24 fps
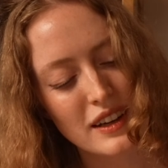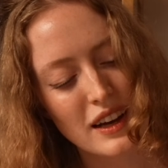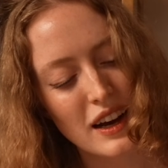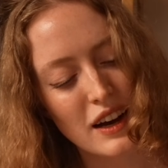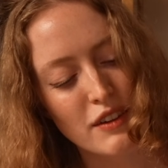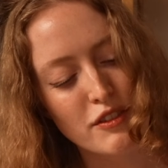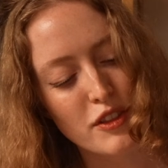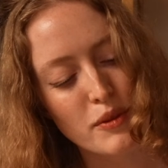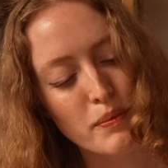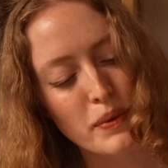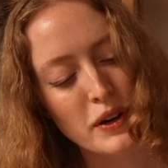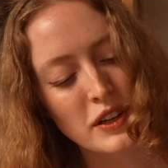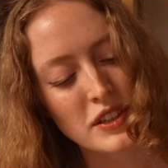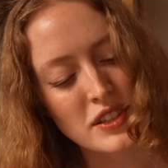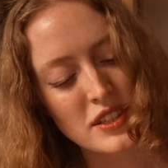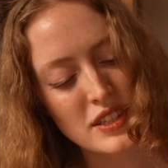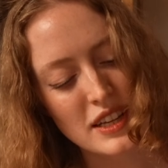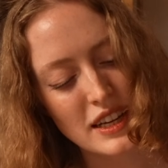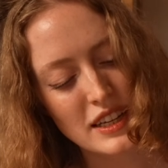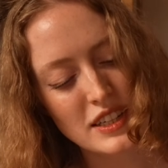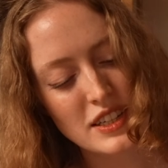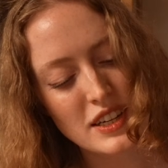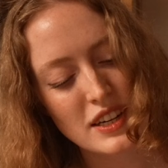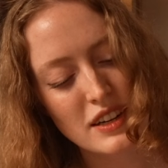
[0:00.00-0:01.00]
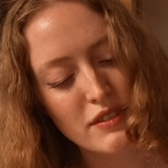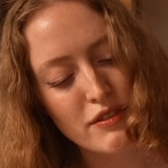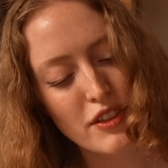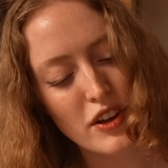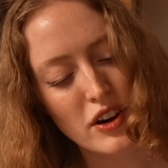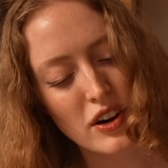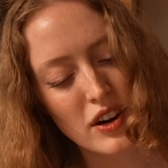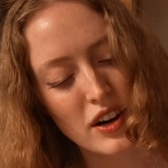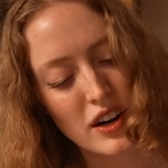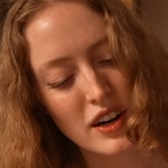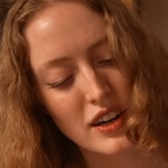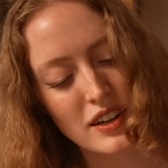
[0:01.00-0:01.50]
of the pulsation of the
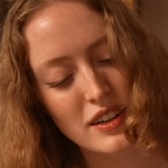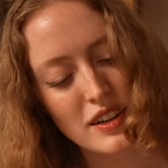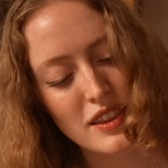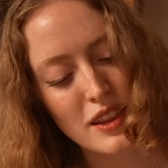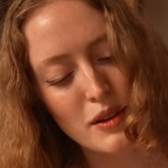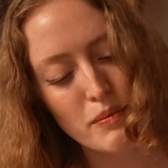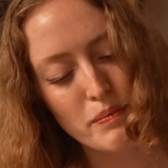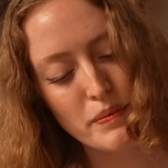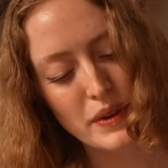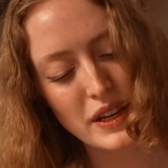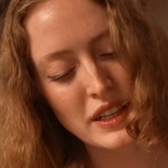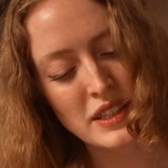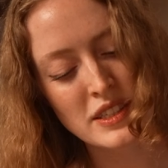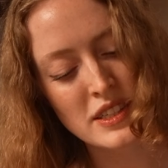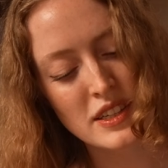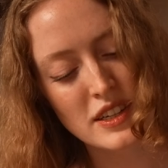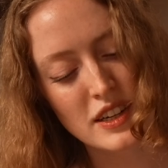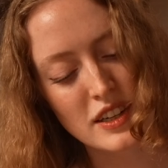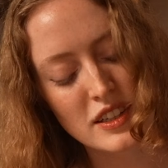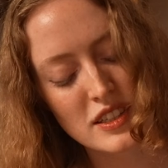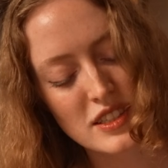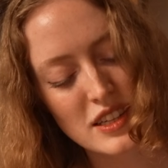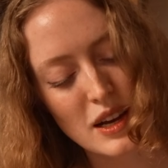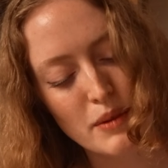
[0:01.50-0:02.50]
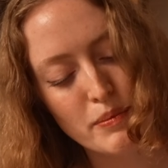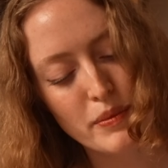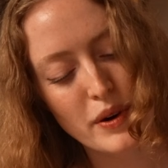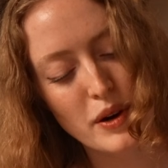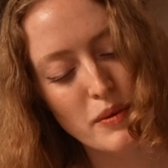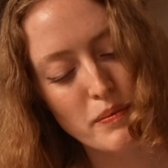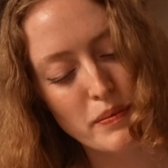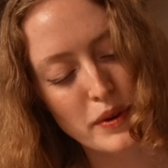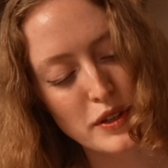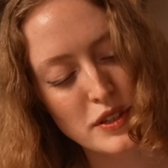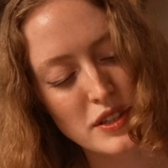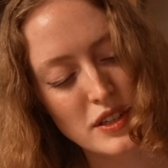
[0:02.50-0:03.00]
heart that beats in our
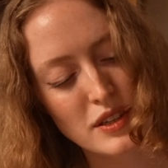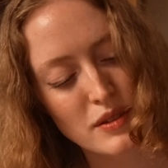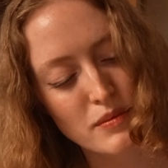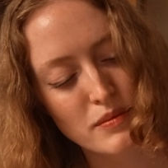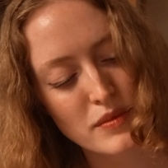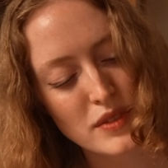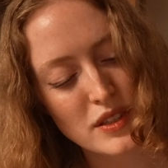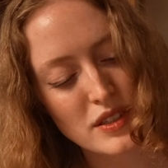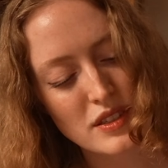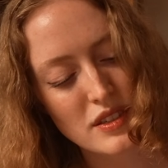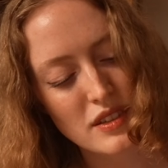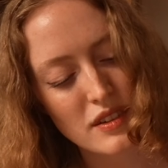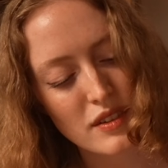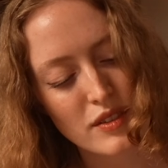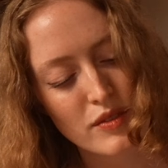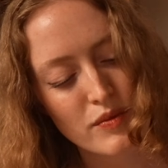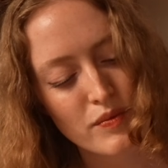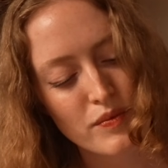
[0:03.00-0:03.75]
separate bosoms.